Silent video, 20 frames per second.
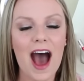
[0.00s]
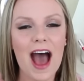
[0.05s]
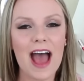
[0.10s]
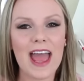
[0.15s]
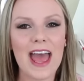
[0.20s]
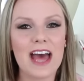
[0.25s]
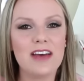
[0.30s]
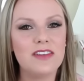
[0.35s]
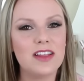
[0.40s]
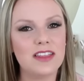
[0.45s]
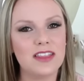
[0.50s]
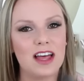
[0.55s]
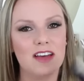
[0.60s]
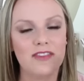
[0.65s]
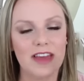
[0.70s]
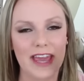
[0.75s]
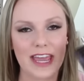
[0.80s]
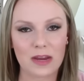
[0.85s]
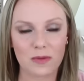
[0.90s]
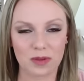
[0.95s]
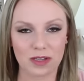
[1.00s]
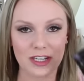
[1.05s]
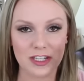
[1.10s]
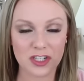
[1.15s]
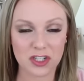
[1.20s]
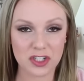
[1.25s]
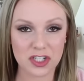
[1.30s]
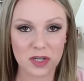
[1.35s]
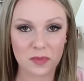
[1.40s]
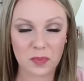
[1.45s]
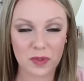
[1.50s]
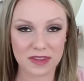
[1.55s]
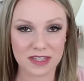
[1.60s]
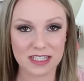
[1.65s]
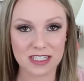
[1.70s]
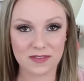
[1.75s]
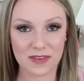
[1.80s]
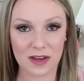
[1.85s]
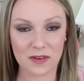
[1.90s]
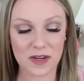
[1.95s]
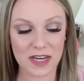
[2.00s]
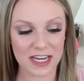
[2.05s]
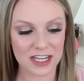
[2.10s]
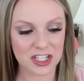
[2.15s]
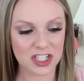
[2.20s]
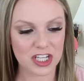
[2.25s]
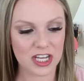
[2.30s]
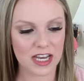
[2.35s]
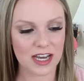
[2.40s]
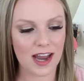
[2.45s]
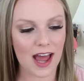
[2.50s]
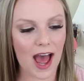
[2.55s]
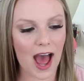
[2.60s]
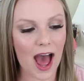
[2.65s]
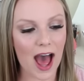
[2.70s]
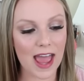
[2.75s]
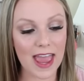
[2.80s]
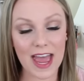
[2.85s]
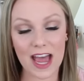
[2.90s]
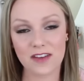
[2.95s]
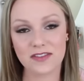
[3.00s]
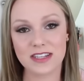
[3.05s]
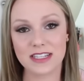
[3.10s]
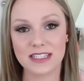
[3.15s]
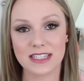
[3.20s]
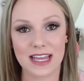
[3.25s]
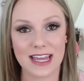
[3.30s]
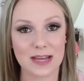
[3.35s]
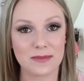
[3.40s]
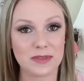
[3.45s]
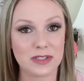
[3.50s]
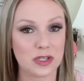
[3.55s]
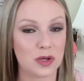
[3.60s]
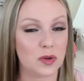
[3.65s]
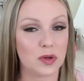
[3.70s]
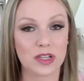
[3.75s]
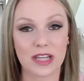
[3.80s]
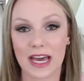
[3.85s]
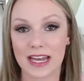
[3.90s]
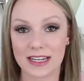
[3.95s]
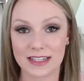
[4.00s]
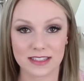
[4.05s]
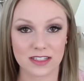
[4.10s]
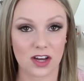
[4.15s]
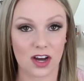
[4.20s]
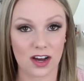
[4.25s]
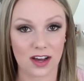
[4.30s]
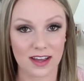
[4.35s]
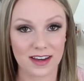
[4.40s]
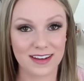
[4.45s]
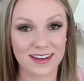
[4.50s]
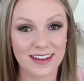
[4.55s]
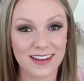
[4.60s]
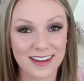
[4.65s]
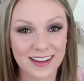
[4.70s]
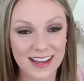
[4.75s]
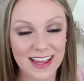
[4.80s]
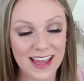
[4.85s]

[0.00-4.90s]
I have a love-hate relationship with this foundation. I have to say I'm so glad it's gone,